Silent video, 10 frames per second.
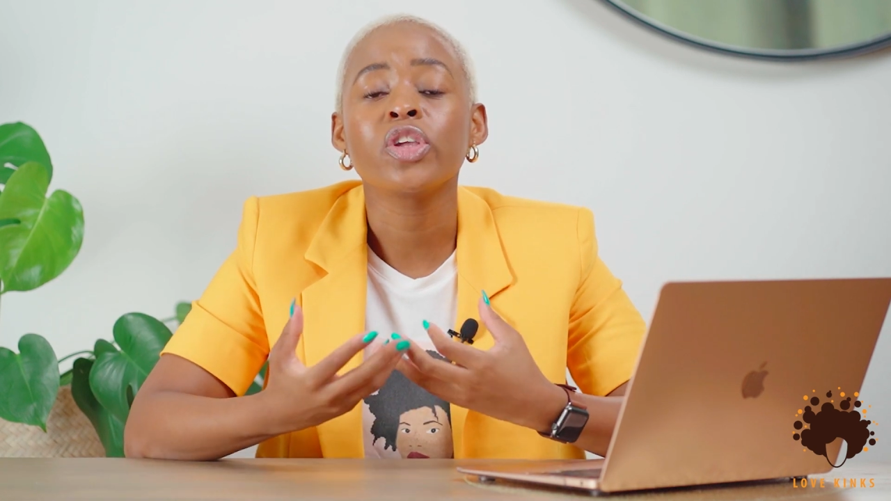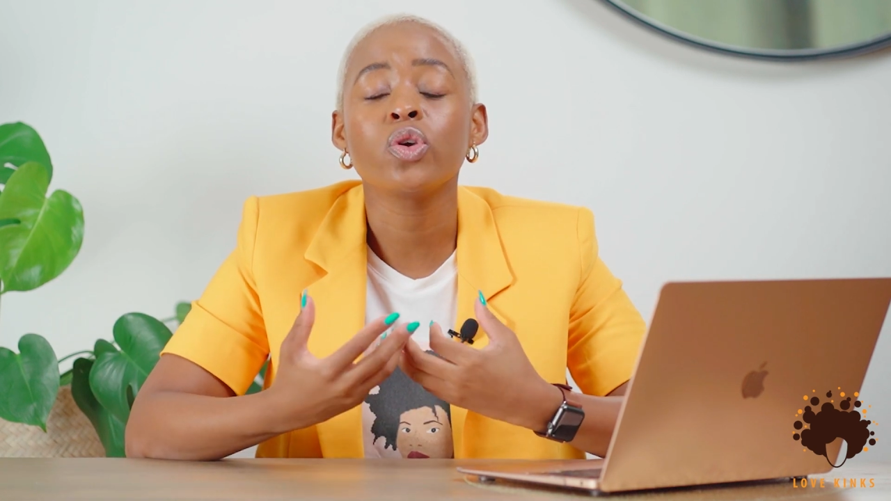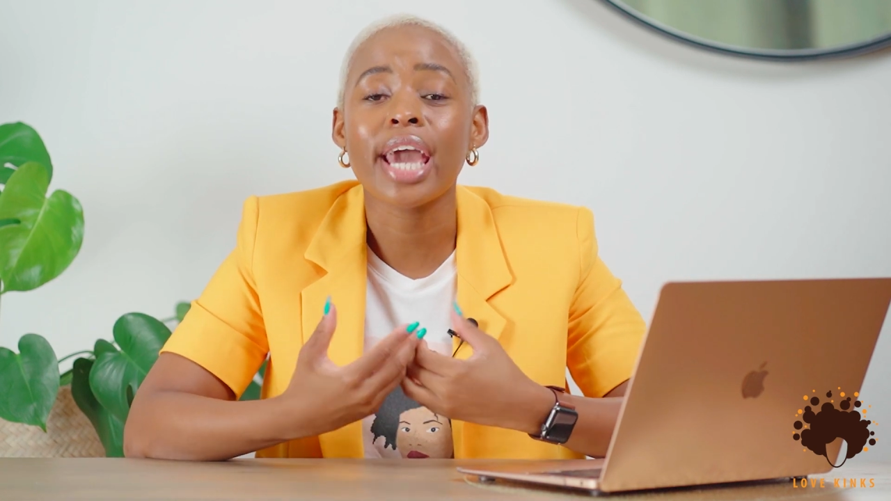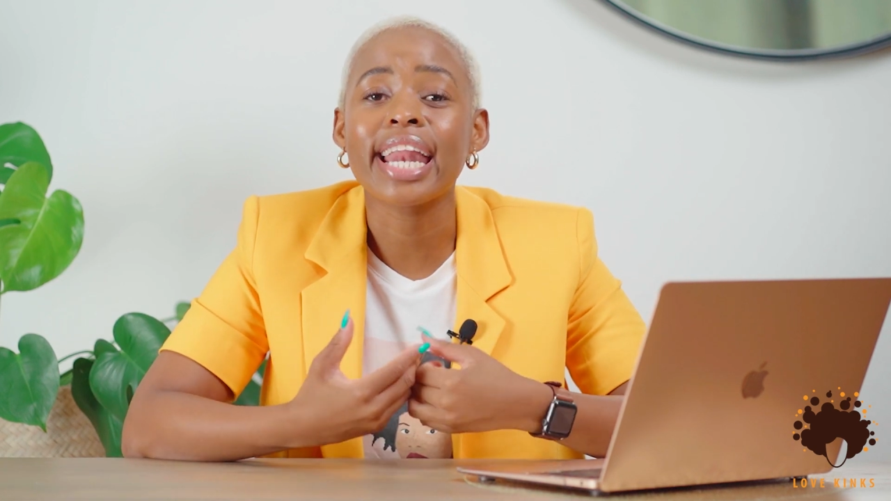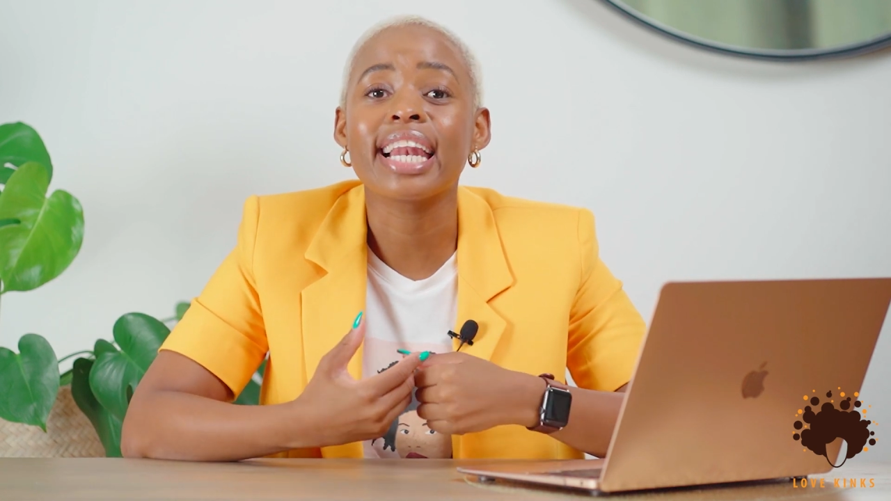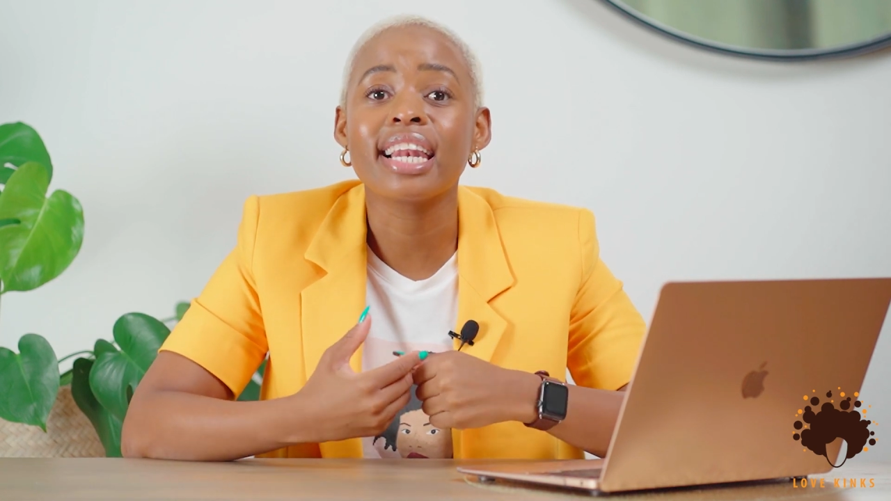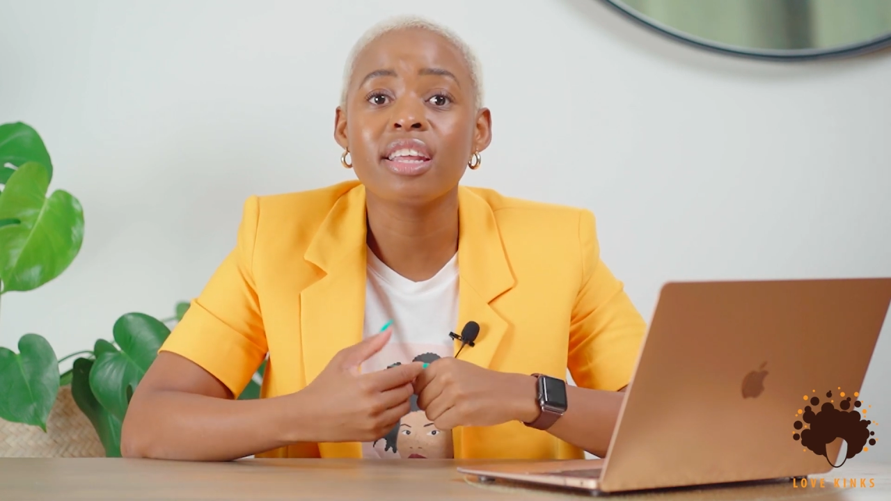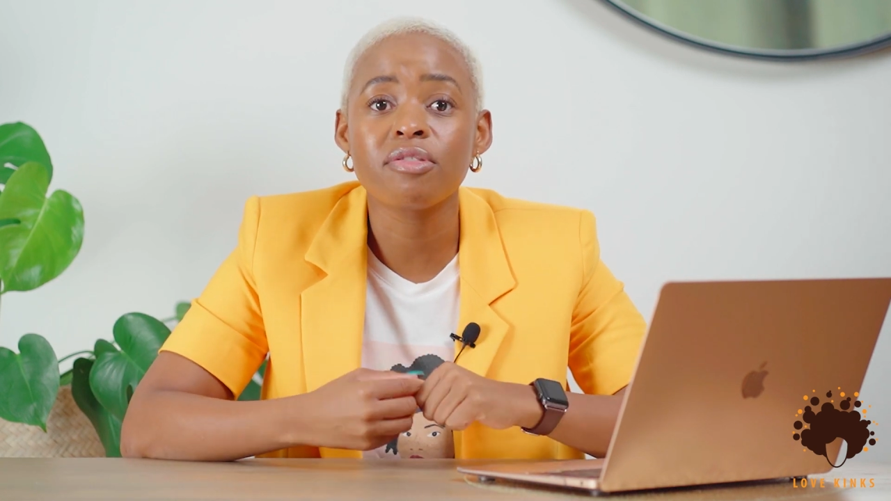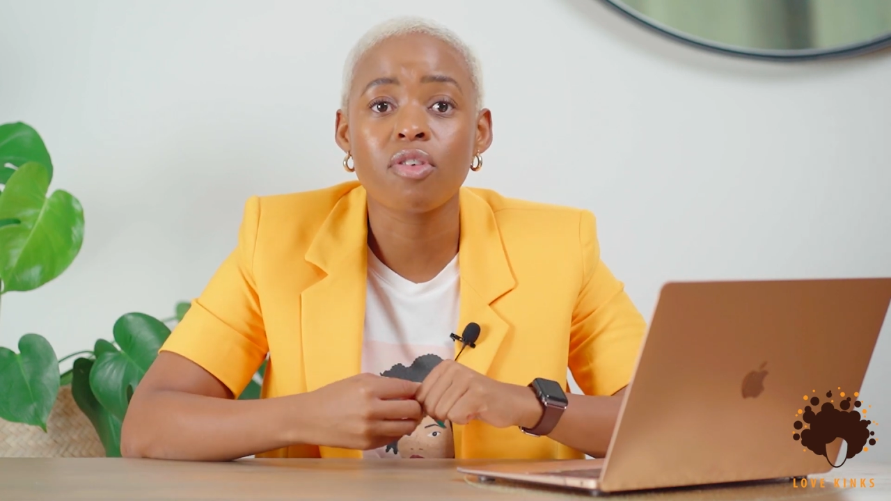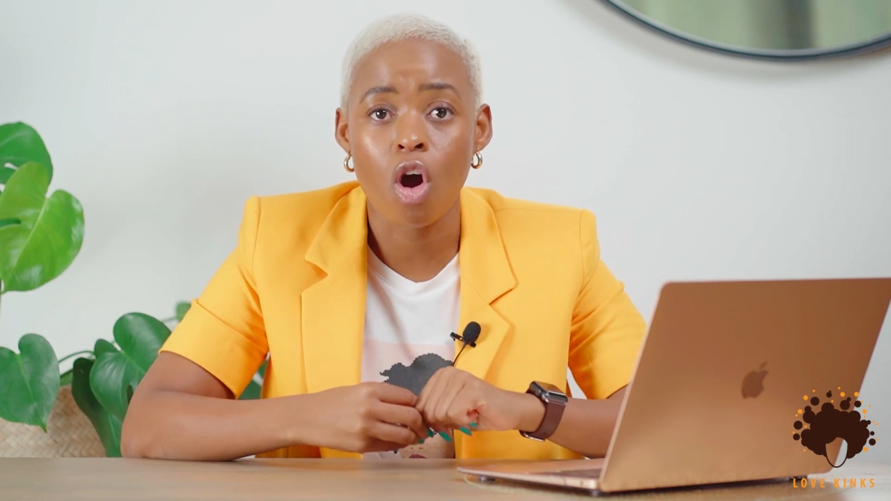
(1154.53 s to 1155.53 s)
you can
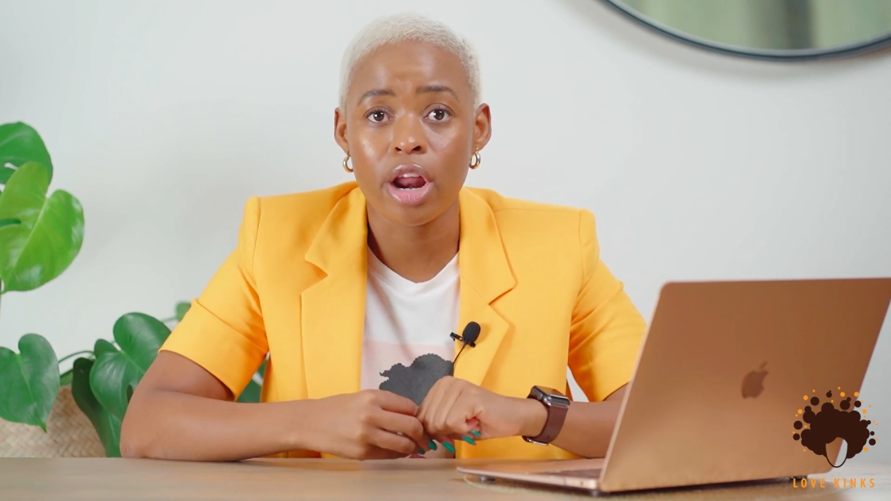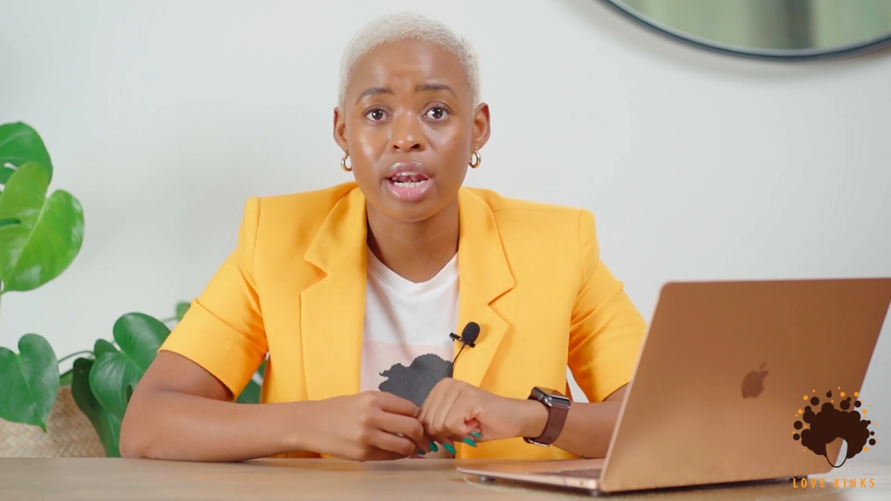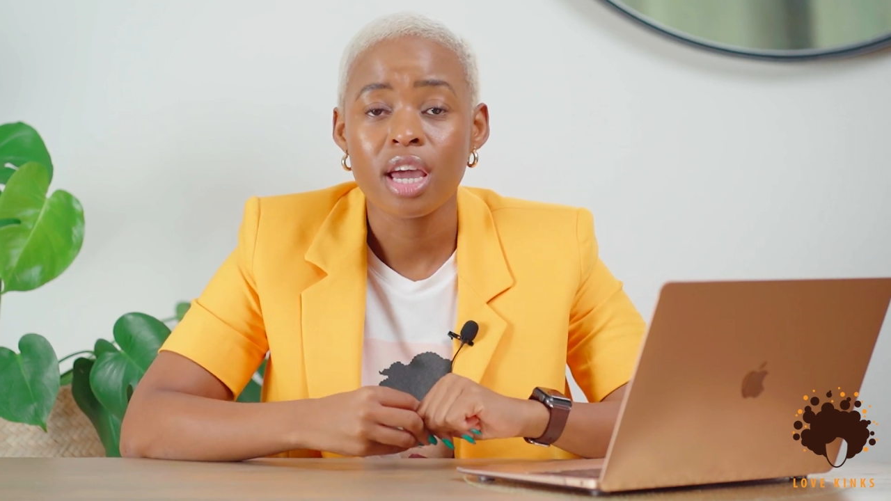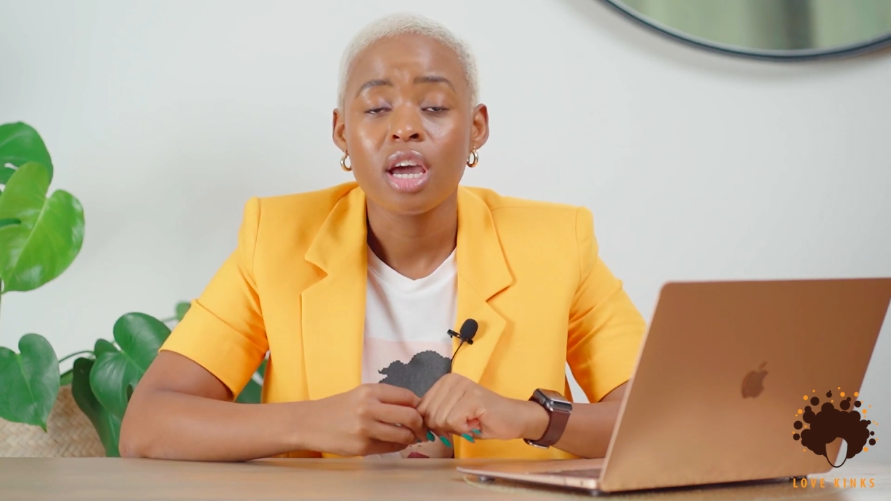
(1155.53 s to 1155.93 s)
live on.